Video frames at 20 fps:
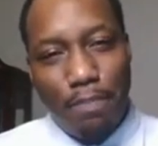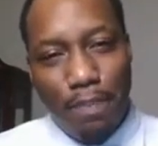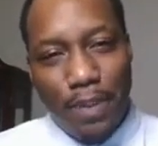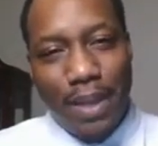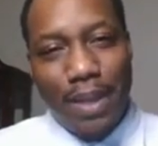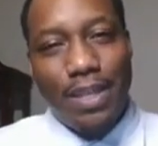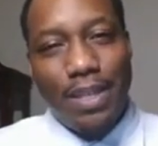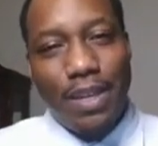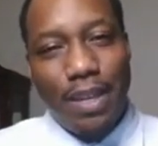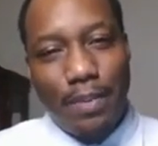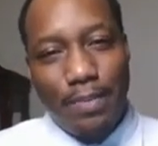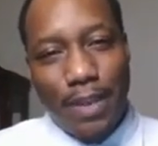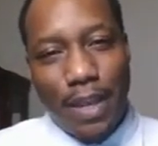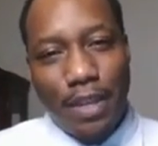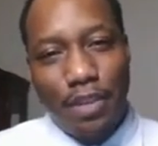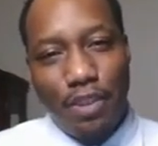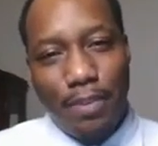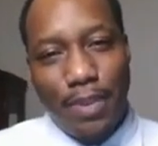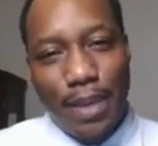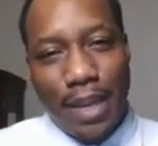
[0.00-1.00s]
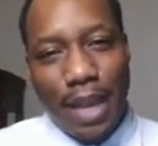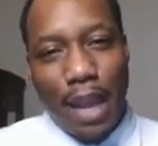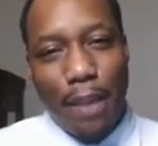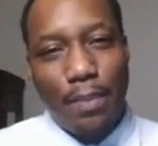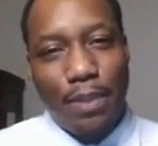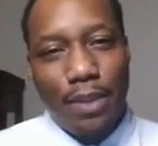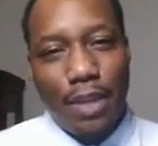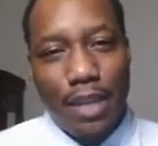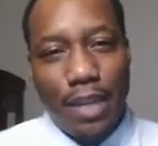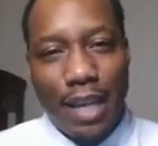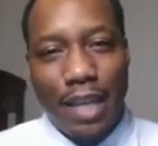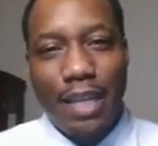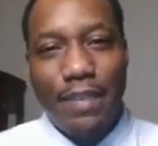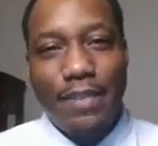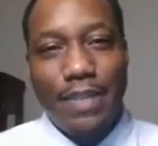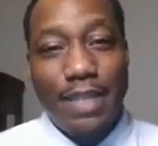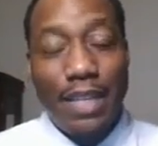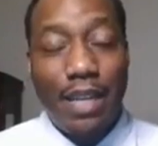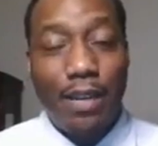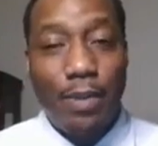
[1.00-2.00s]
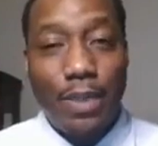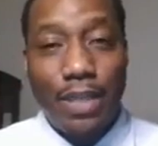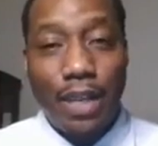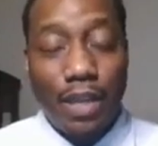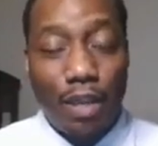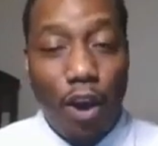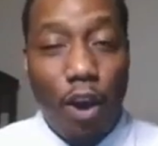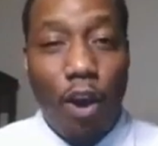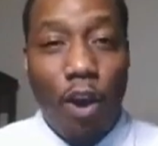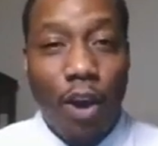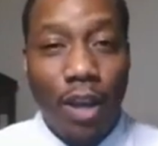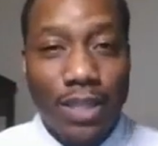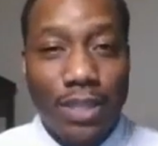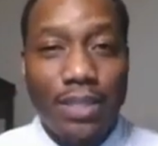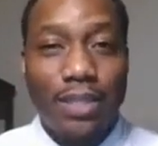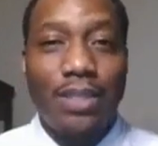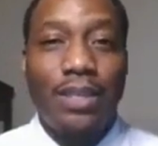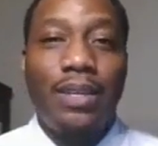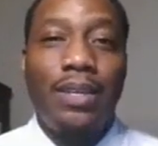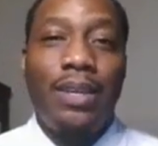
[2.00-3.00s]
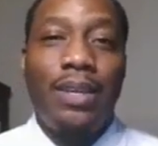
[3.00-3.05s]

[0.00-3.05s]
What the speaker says: building up that human capital and not even dealing with that cost,